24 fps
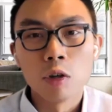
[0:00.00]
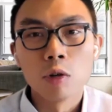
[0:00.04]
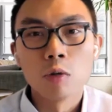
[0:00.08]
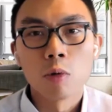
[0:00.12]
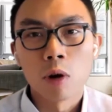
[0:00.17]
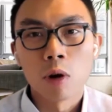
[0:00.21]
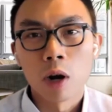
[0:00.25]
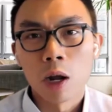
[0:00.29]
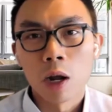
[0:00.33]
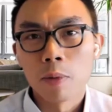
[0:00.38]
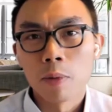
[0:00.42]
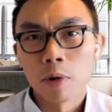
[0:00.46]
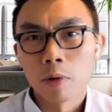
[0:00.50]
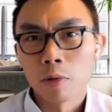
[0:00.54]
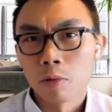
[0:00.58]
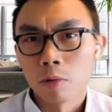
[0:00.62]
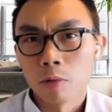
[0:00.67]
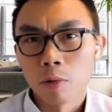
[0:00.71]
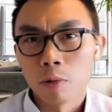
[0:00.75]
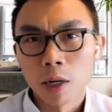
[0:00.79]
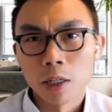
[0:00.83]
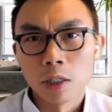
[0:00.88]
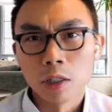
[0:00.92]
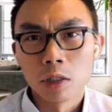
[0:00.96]
were able to
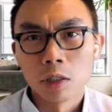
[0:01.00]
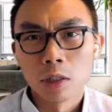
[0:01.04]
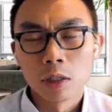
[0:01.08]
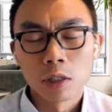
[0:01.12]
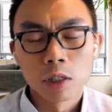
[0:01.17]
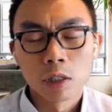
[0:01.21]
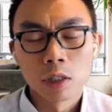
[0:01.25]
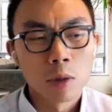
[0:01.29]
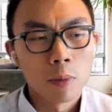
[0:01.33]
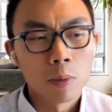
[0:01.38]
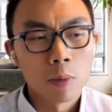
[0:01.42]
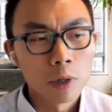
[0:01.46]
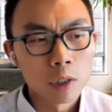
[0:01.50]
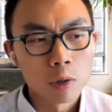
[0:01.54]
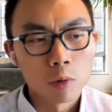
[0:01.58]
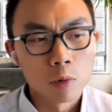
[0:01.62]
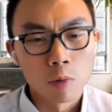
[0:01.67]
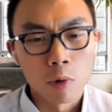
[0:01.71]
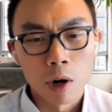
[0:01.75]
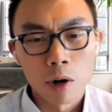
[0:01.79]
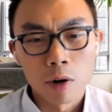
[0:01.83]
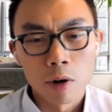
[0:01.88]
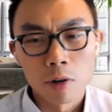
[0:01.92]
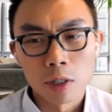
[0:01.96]
raise so much
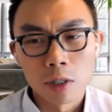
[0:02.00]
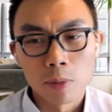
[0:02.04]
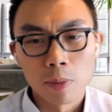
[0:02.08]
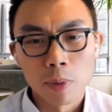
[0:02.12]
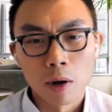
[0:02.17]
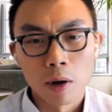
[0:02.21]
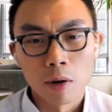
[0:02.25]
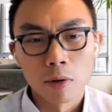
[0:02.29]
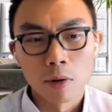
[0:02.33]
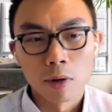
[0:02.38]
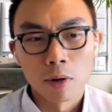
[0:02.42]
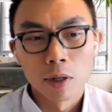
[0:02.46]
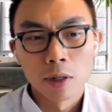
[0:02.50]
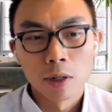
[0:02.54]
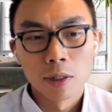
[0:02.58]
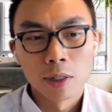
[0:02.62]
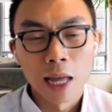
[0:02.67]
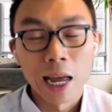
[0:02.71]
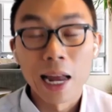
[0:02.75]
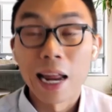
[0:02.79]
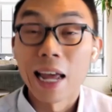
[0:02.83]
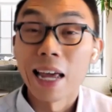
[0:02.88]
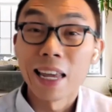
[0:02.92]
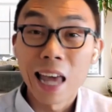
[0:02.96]
awareness about
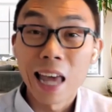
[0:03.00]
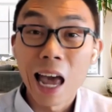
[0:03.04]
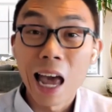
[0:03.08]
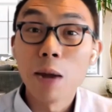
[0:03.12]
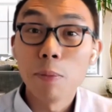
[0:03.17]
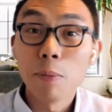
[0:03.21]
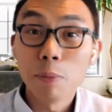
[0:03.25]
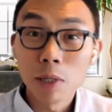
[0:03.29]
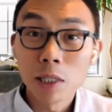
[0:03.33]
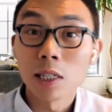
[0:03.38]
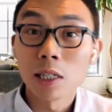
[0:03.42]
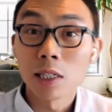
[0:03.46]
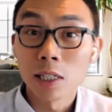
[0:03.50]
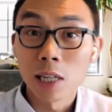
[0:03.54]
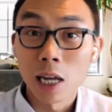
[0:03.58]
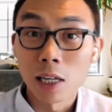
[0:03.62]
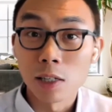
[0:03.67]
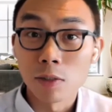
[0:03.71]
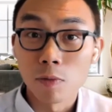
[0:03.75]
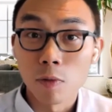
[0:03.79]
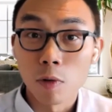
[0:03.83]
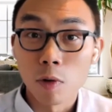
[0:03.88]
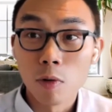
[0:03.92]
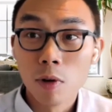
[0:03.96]
that it can be
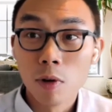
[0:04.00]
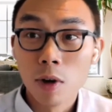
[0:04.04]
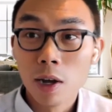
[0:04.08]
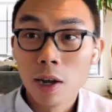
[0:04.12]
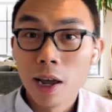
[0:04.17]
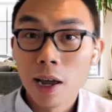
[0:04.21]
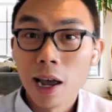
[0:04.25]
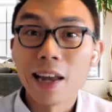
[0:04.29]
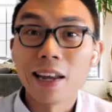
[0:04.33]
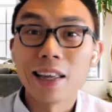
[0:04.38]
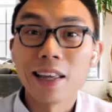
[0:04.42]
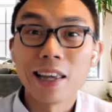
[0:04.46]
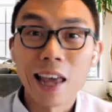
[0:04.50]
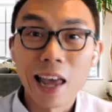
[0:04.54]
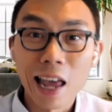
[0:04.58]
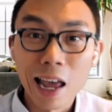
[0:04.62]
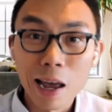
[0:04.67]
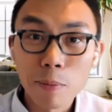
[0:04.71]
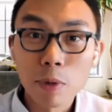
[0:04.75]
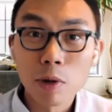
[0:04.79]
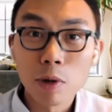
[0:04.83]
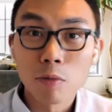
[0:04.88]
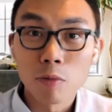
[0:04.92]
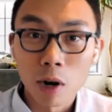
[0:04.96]
successful, it
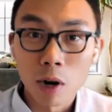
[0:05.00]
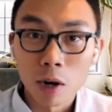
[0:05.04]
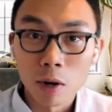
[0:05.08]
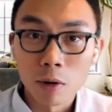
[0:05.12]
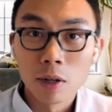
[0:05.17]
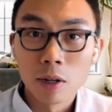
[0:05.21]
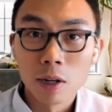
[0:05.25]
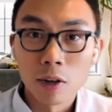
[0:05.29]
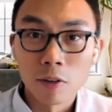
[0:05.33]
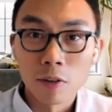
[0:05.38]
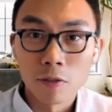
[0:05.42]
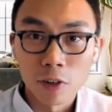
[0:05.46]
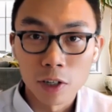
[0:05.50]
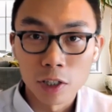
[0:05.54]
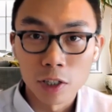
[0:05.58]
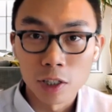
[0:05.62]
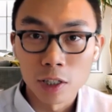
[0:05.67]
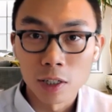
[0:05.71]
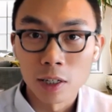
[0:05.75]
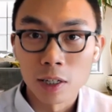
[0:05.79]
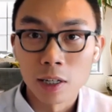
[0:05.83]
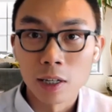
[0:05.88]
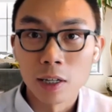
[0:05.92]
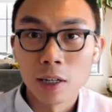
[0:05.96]
can be run
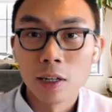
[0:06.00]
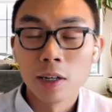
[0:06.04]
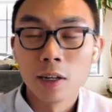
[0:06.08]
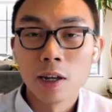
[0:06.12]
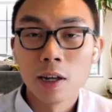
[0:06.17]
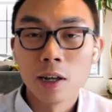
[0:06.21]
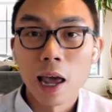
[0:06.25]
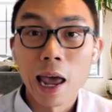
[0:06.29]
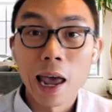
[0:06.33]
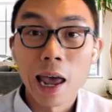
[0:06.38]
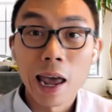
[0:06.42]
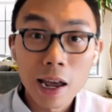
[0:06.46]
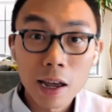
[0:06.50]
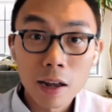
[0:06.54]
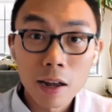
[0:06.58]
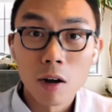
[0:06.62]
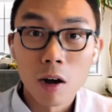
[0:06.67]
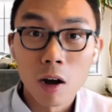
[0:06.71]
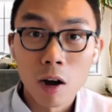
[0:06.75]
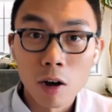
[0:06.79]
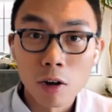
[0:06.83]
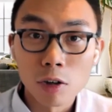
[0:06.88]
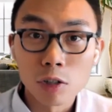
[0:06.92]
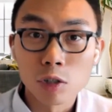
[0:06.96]
efficiently, and
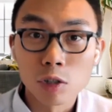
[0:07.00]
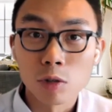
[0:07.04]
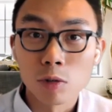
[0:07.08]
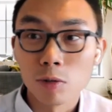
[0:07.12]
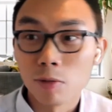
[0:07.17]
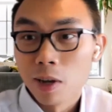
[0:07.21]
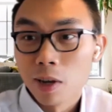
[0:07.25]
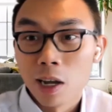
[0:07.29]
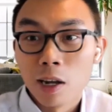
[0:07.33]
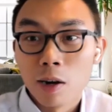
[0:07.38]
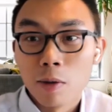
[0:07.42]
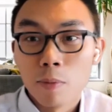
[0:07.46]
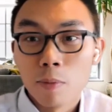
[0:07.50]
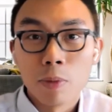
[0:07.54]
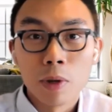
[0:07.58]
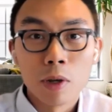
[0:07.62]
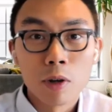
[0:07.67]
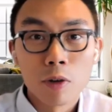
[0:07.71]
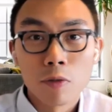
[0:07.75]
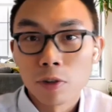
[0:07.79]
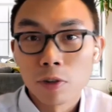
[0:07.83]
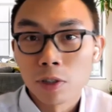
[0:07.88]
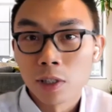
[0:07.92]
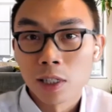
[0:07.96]
also in a
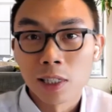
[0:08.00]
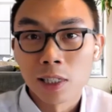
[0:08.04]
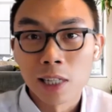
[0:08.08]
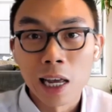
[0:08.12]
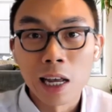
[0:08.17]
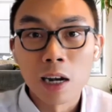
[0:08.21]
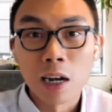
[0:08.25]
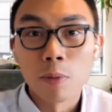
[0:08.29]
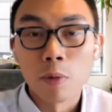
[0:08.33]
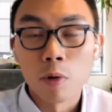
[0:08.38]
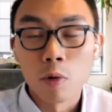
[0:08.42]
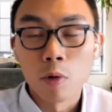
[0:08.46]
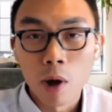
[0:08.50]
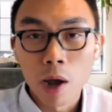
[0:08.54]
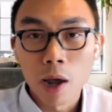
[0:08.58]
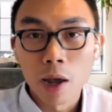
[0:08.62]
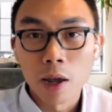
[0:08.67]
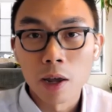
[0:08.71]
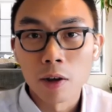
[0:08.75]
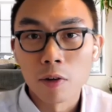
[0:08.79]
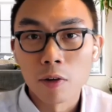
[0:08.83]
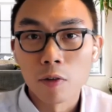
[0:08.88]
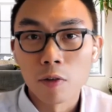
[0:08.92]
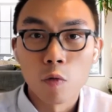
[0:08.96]
beautiful, sustainable
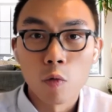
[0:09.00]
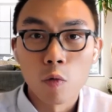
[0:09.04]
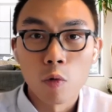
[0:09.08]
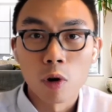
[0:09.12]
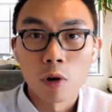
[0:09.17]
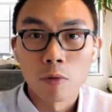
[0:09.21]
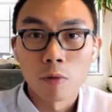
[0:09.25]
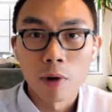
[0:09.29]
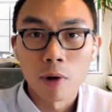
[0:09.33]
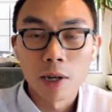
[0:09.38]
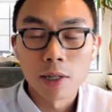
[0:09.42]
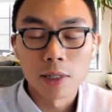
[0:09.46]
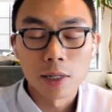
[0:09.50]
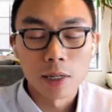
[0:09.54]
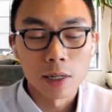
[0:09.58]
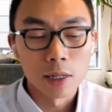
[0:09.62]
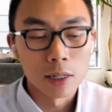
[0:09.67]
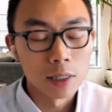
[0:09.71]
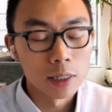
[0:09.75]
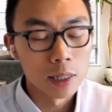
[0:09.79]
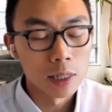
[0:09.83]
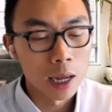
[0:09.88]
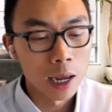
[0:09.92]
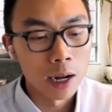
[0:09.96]
way for the
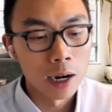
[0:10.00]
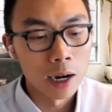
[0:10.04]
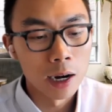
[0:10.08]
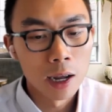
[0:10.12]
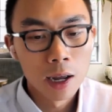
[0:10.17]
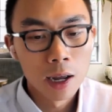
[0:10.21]
residents. And